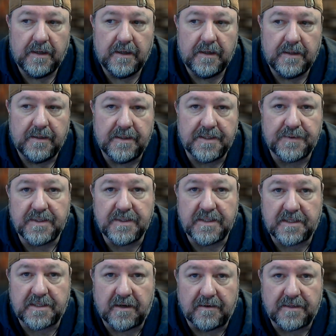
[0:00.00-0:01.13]
This was the
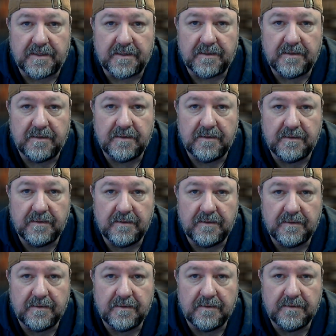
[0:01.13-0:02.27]
start
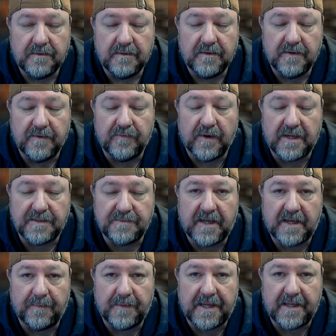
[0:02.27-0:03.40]
of what has
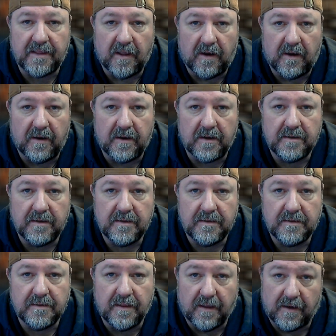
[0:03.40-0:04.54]
become a long,
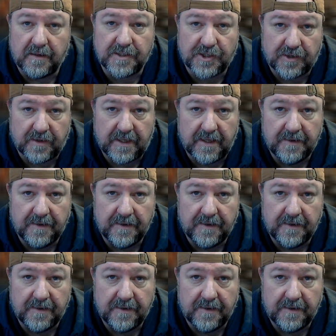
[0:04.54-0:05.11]
long journey.